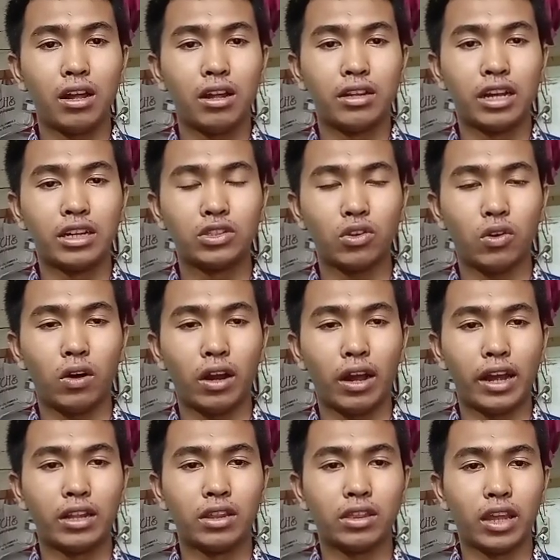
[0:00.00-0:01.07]
That's all,
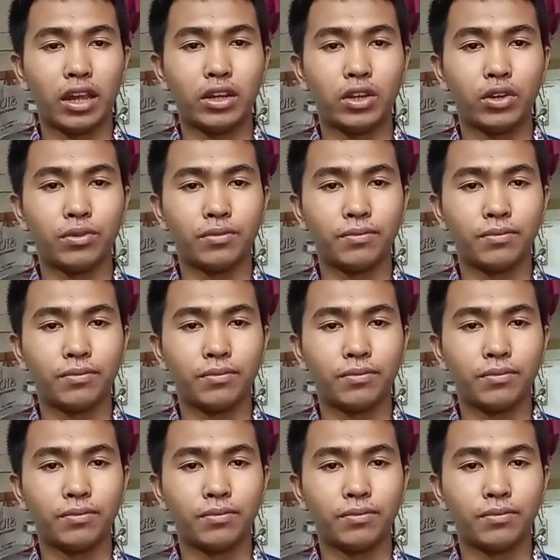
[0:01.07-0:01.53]
and thank you.